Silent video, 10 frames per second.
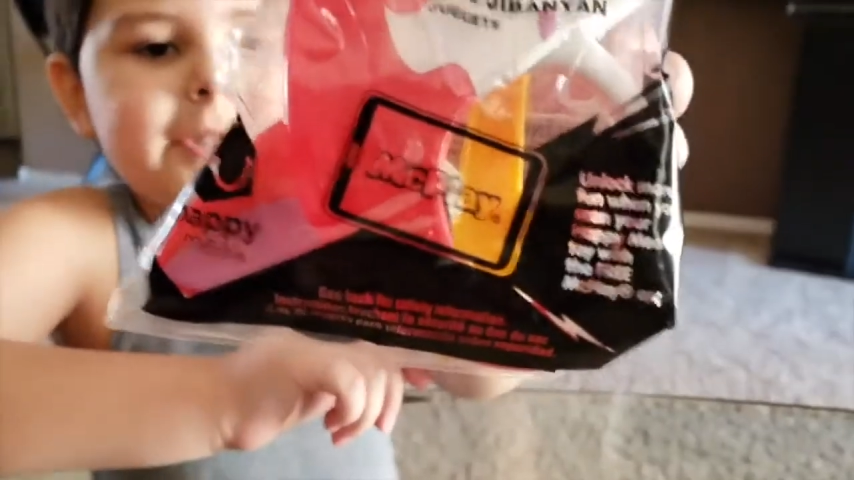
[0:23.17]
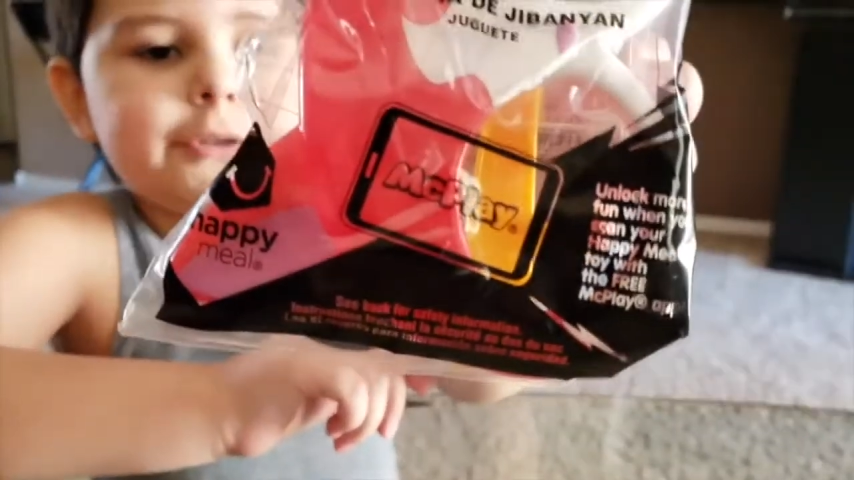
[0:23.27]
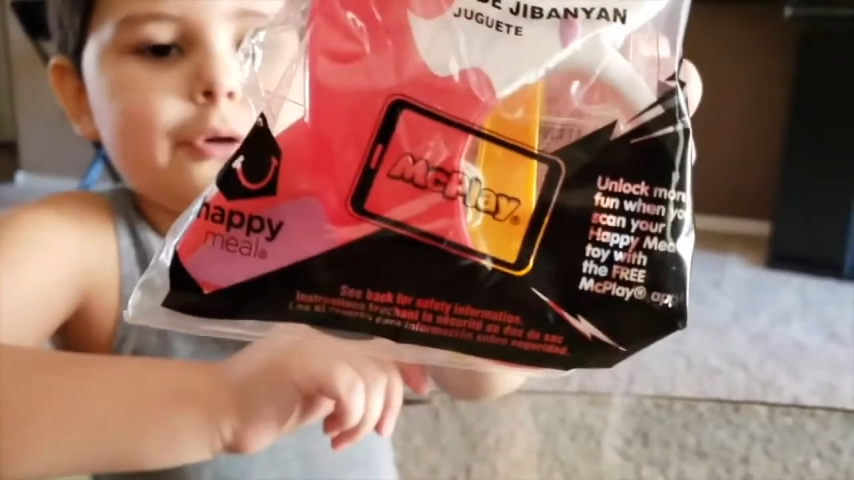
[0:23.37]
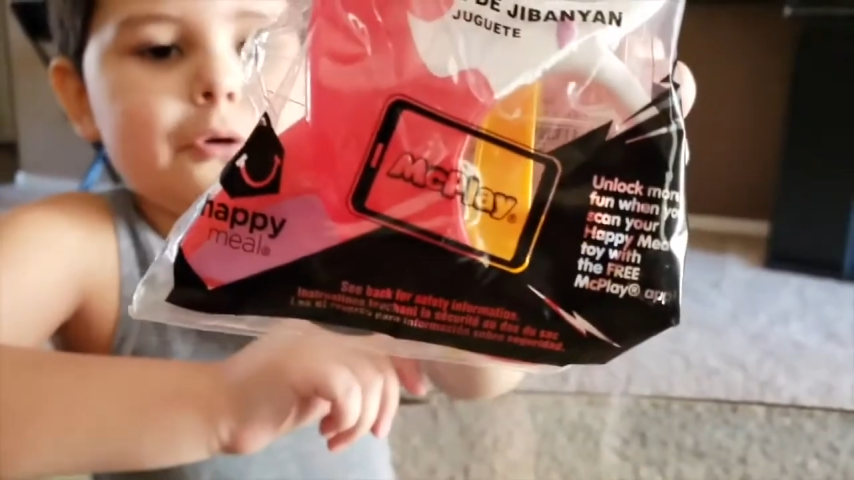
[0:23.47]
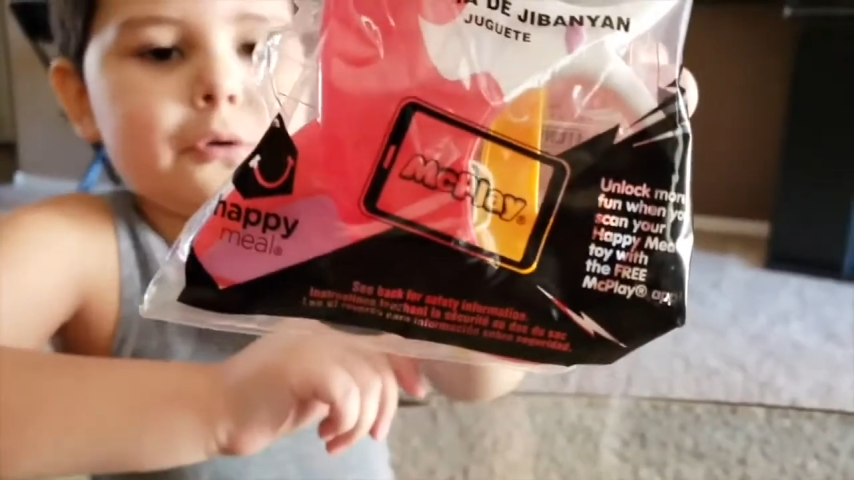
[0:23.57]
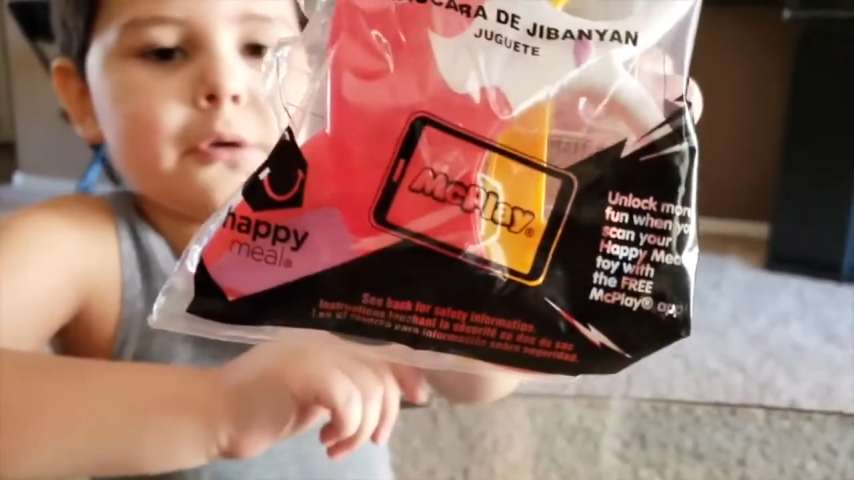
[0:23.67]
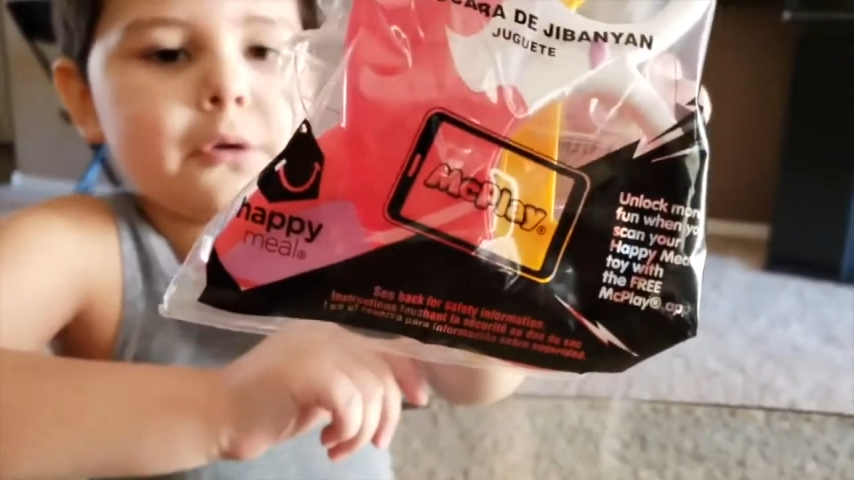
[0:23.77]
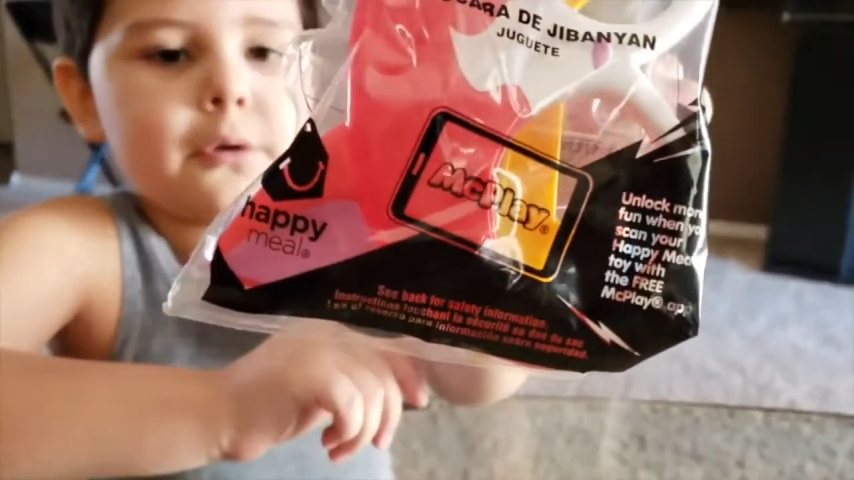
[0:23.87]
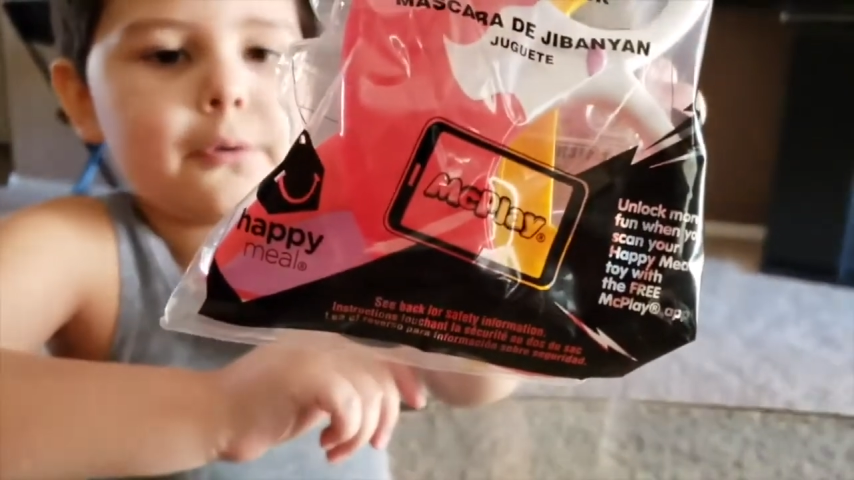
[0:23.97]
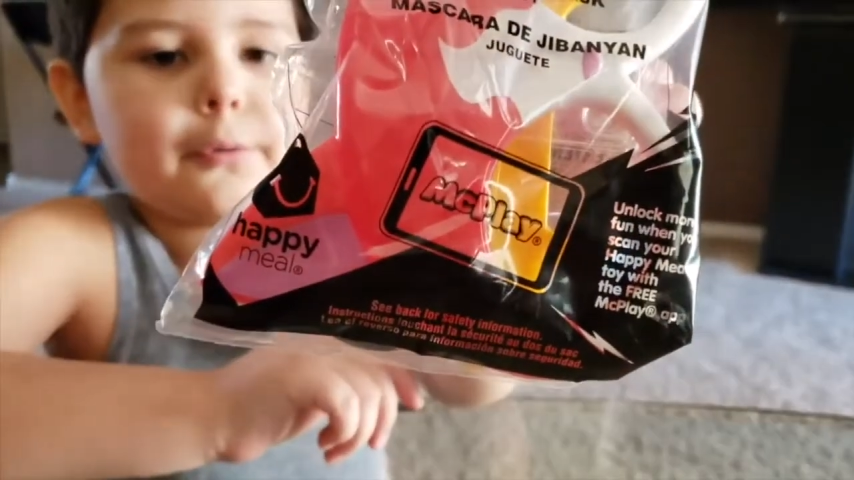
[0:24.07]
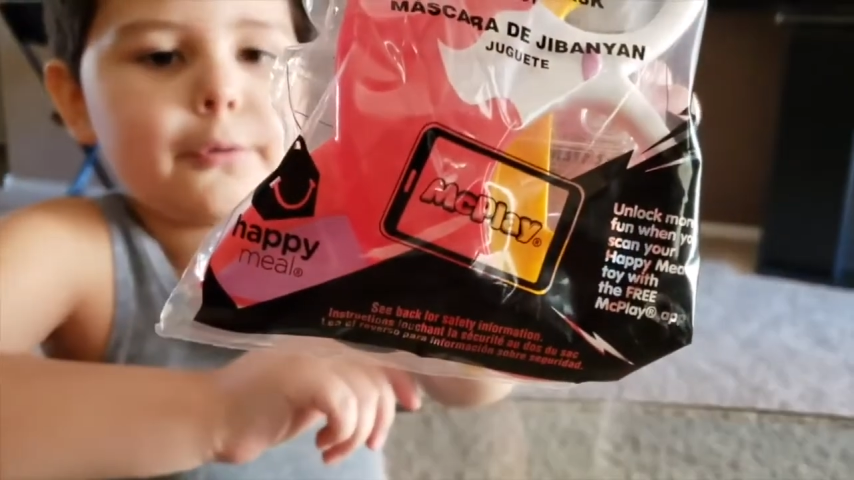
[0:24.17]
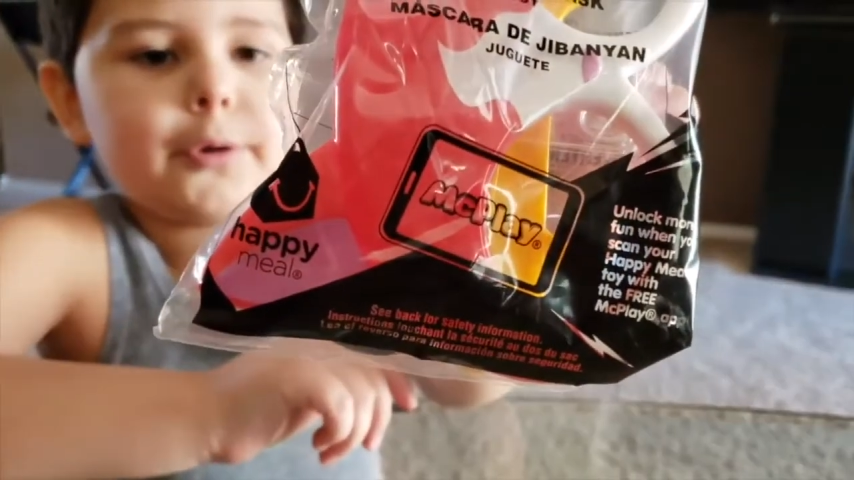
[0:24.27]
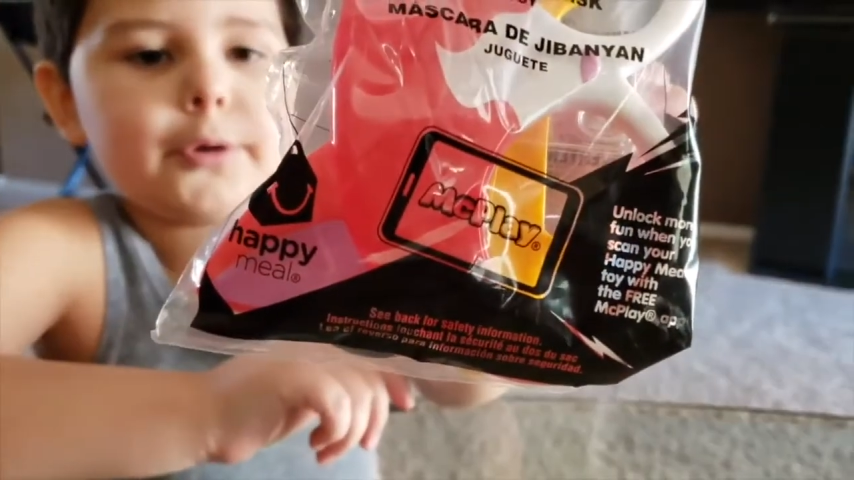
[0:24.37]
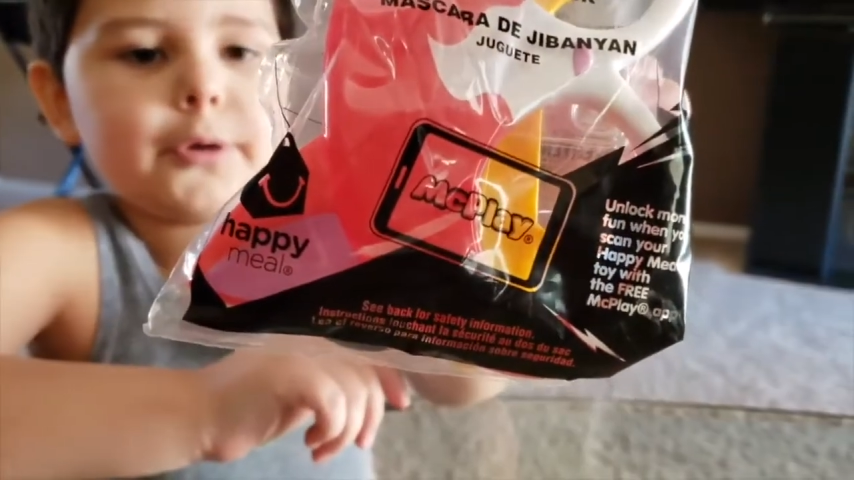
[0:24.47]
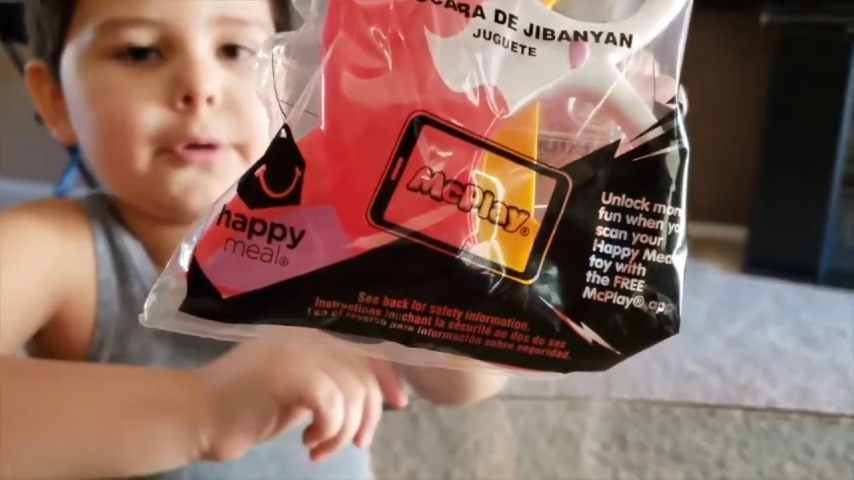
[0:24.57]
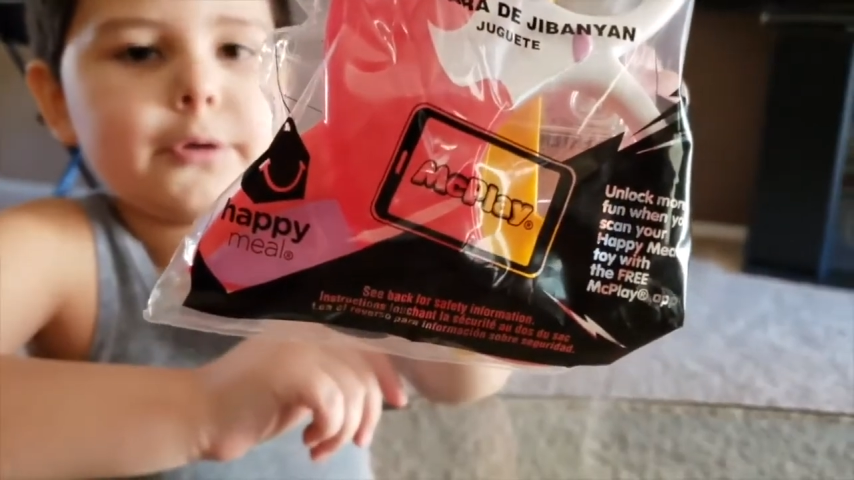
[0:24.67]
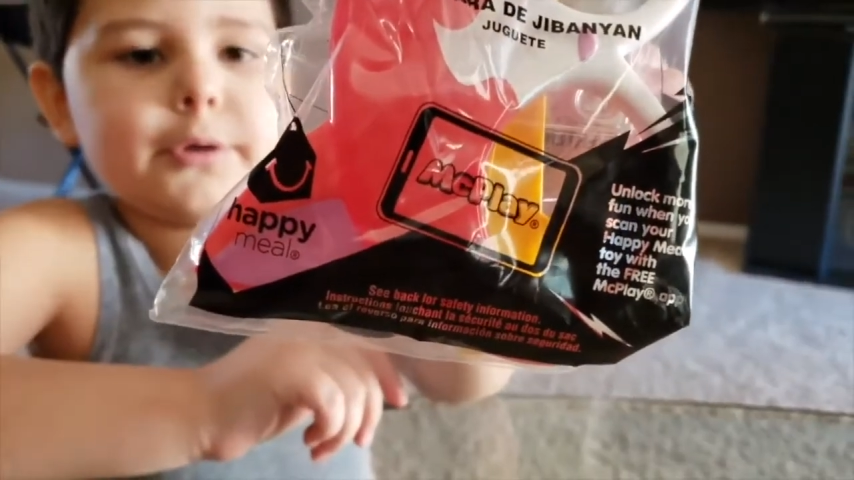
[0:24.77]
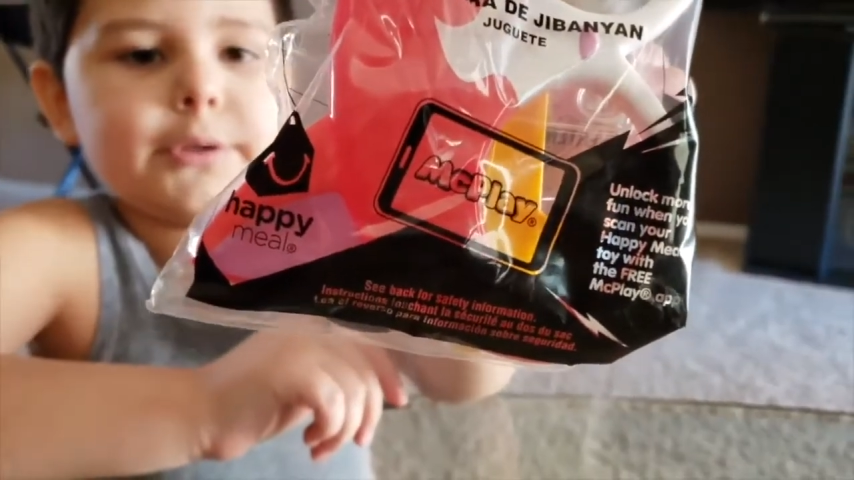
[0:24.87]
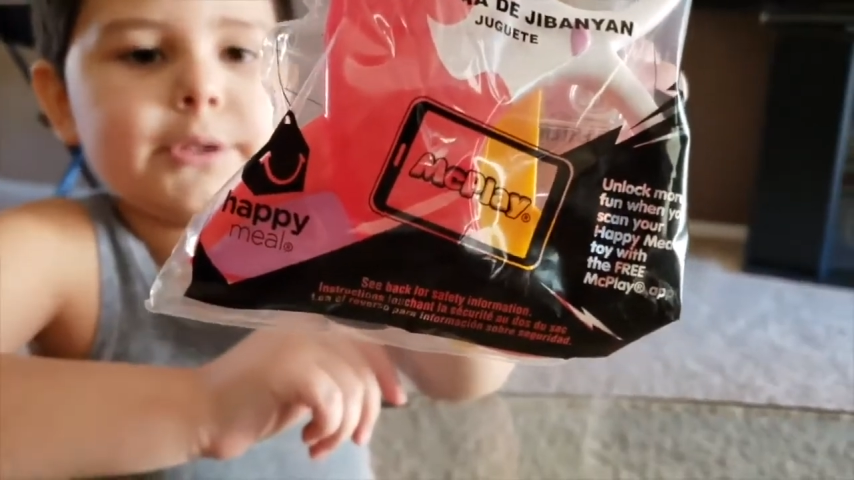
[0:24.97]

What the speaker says: Store, or you could